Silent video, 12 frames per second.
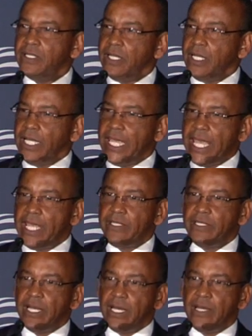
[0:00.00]

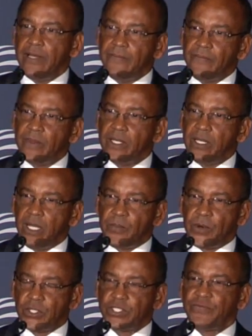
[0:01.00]
head
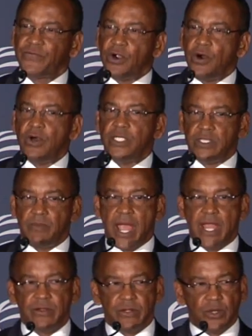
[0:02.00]
person for Owens &
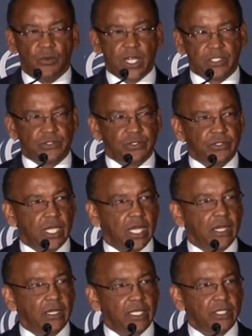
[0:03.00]
Minor in
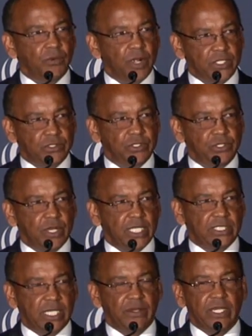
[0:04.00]
the western
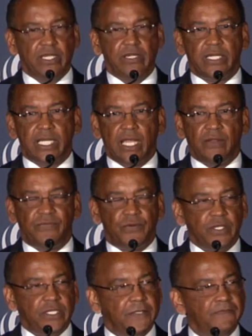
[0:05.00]
U.S. area here in
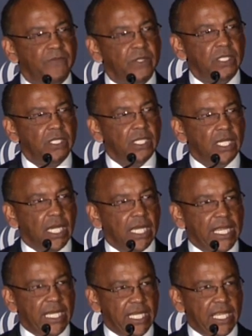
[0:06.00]
California.
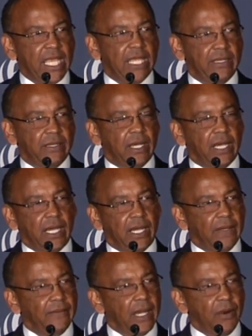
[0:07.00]
And again,
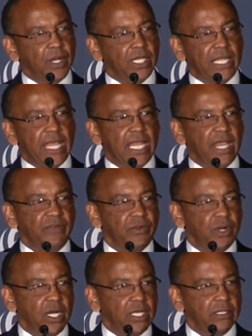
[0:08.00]
I want to thank
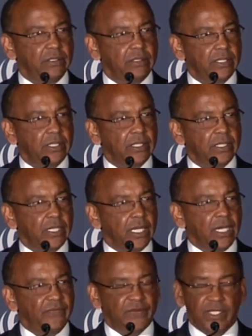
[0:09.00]
everyone
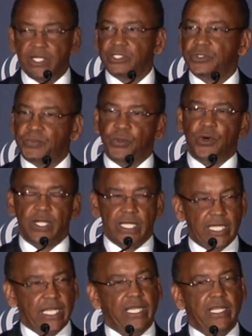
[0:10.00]
for their support
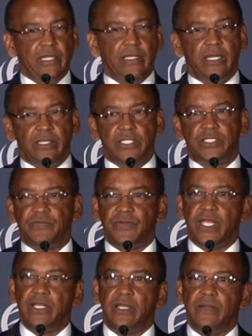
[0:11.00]
in getting this
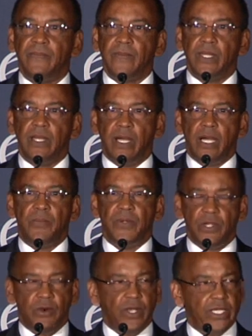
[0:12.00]
event up
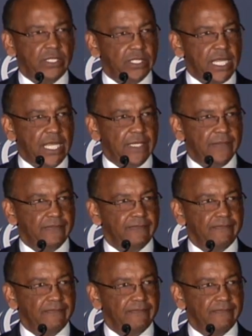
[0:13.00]
and going today.